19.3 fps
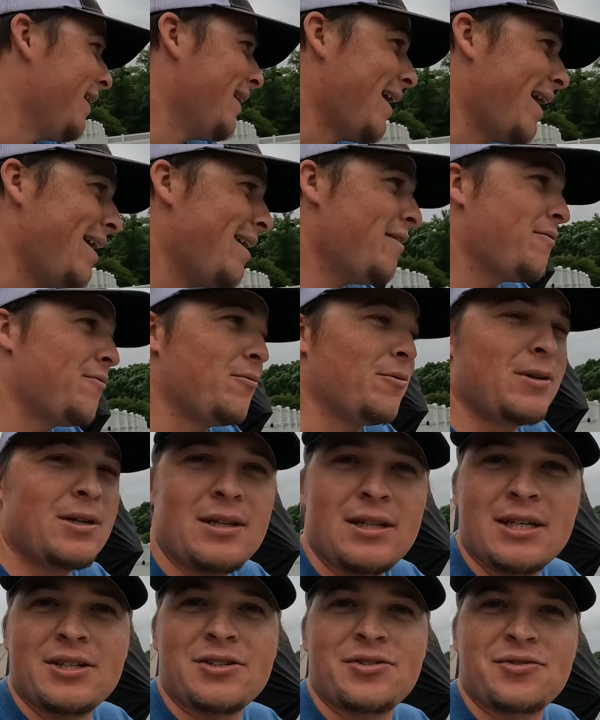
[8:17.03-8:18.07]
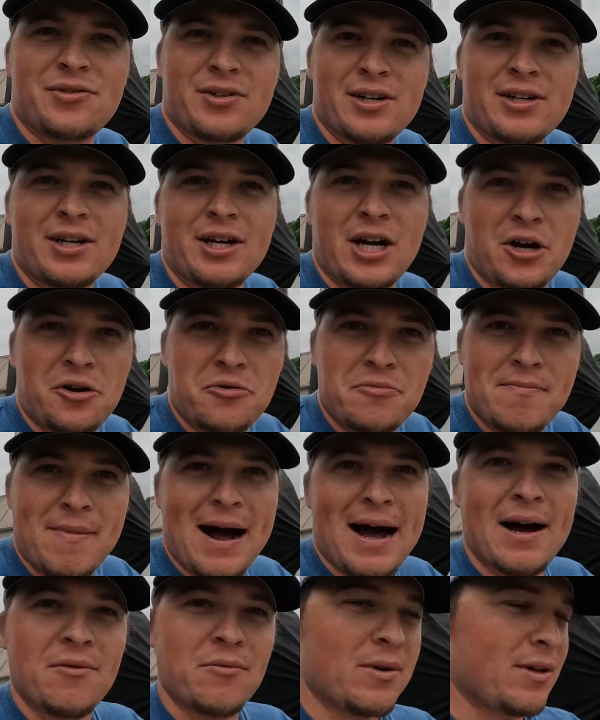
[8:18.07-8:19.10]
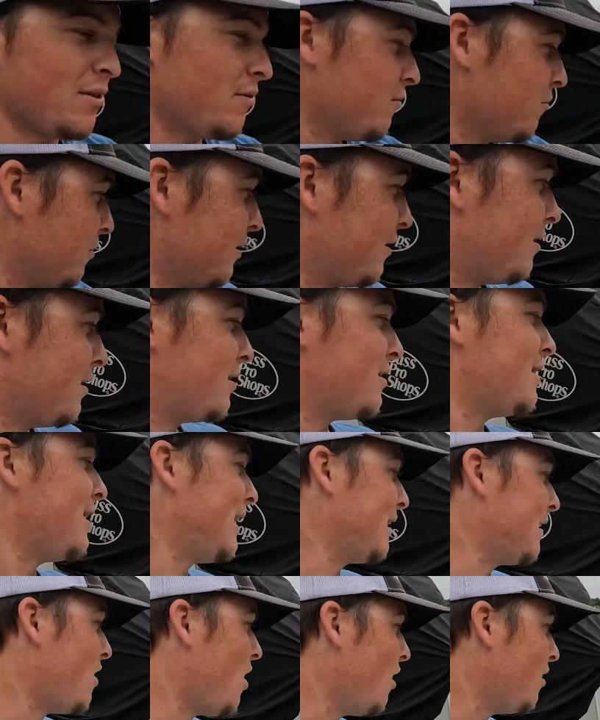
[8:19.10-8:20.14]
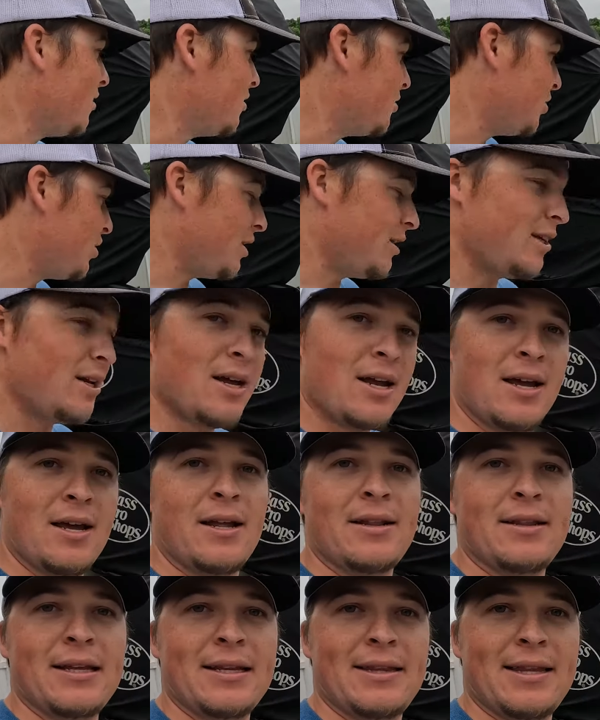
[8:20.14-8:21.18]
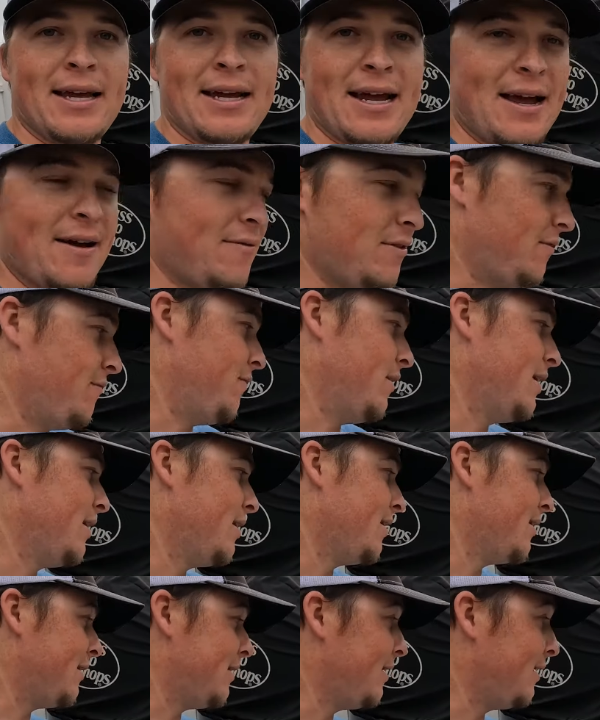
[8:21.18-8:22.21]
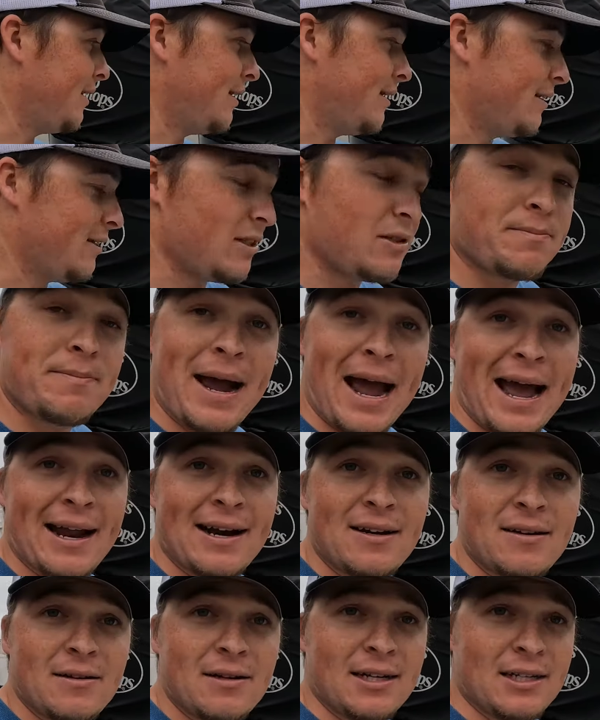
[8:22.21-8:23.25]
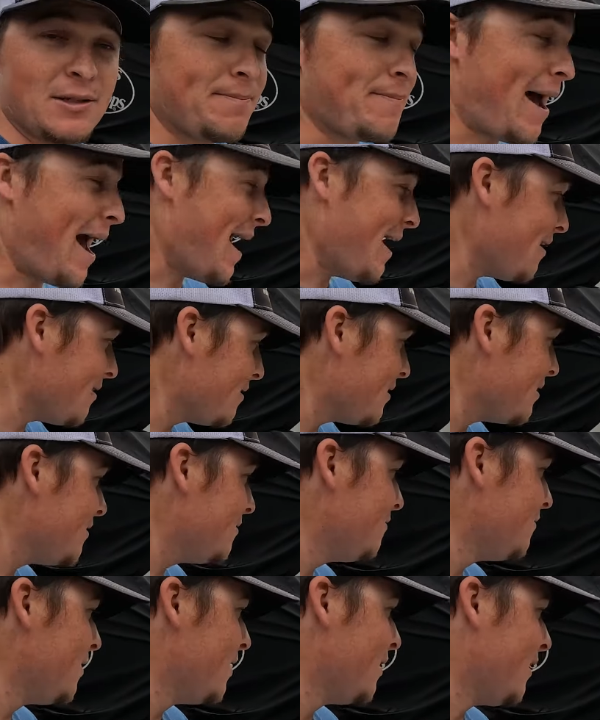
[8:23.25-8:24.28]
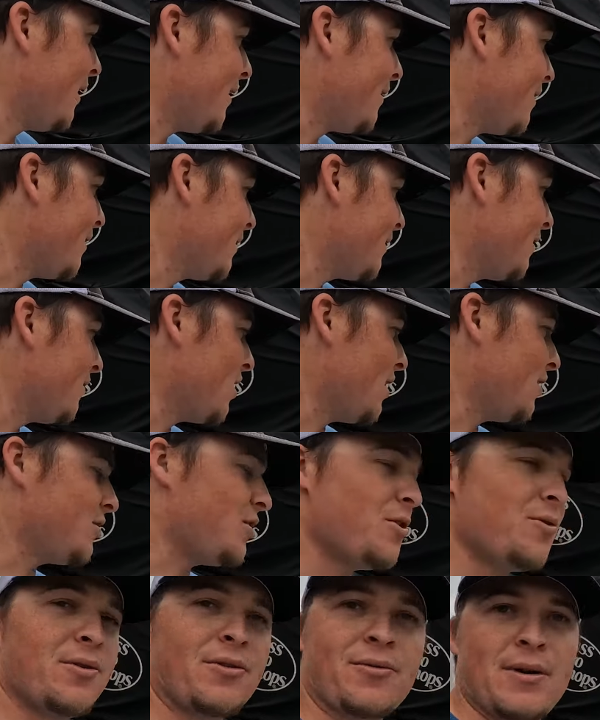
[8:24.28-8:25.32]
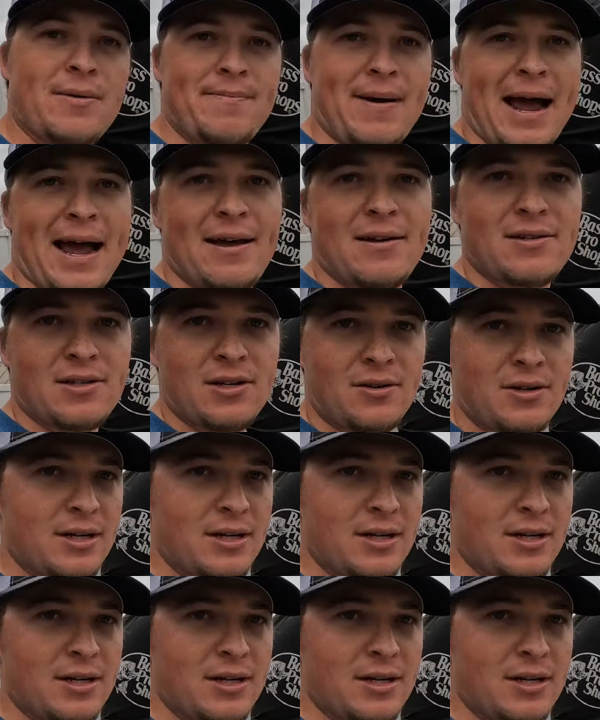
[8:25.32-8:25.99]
They have really struck a gold mine with this technology that they have invented, and it's patented. I think they got 2 or 3 patents